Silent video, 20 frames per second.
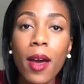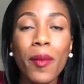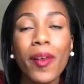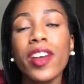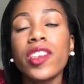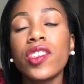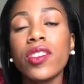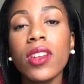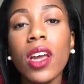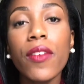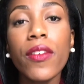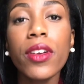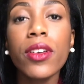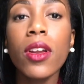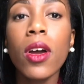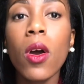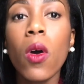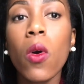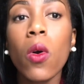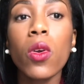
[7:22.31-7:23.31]
because you never
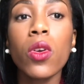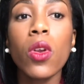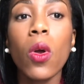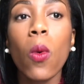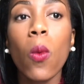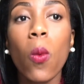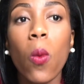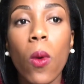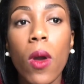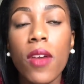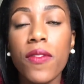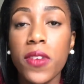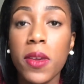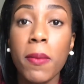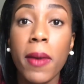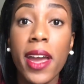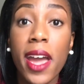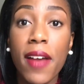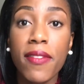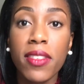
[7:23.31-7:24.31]
know, you know, if
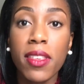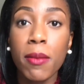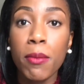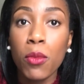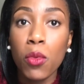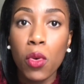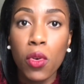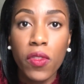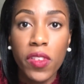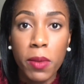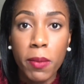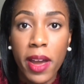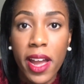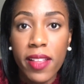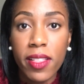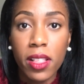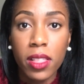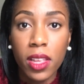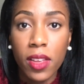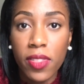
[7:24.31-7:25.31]
you might have to move, you might
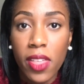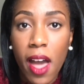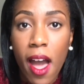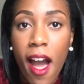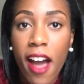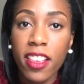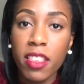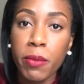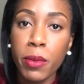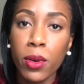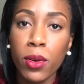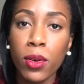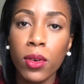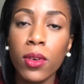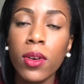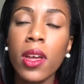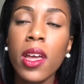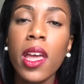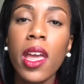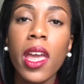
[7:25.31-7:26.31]
have to leave that
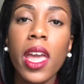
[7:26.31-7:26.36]
hospital.